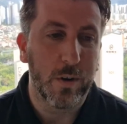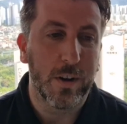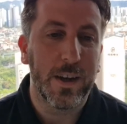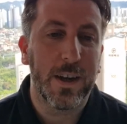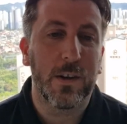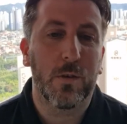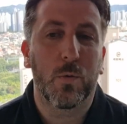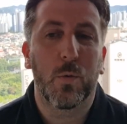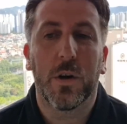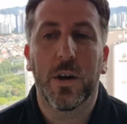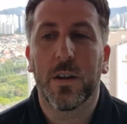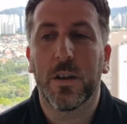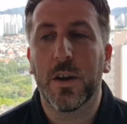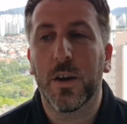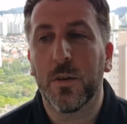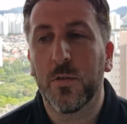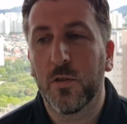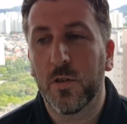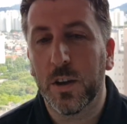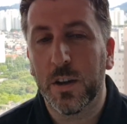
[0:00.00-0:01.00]
and that's why I think
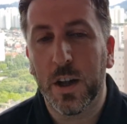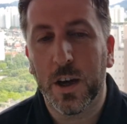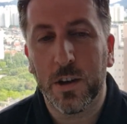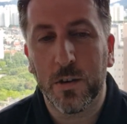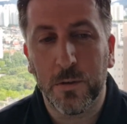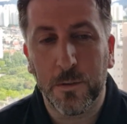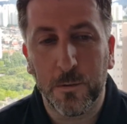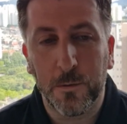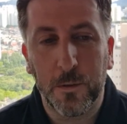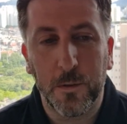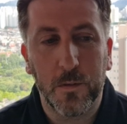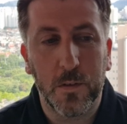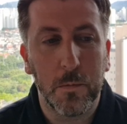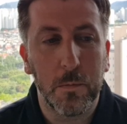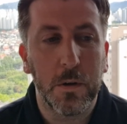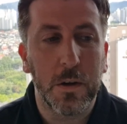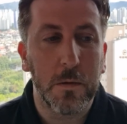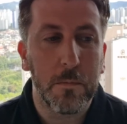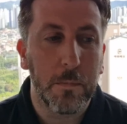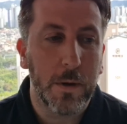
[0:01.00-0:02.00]
you've seen the 150
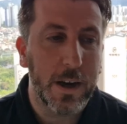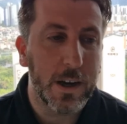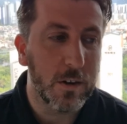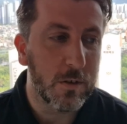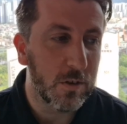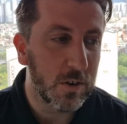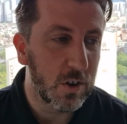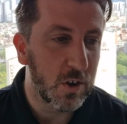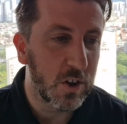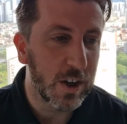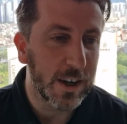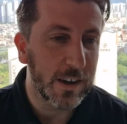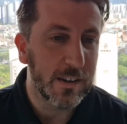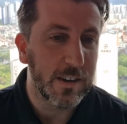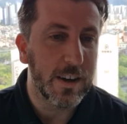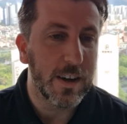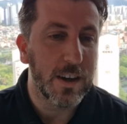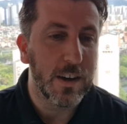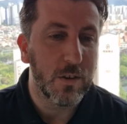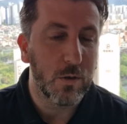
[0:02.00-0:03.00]
million pounds
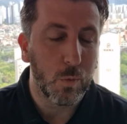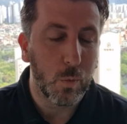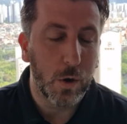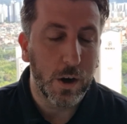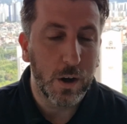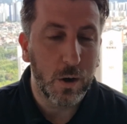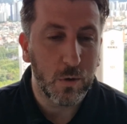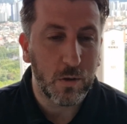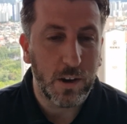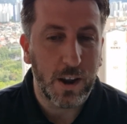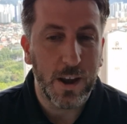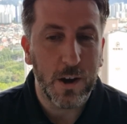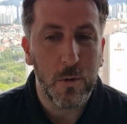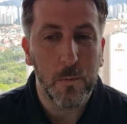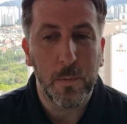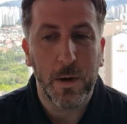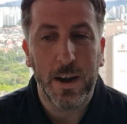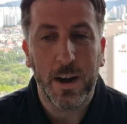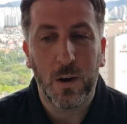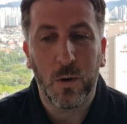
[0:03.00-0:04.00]
injected in as well to
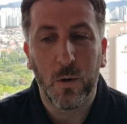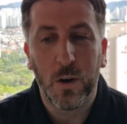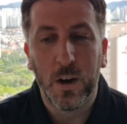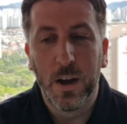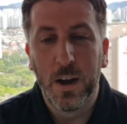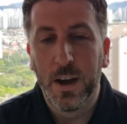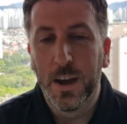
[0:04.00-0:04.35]
help out.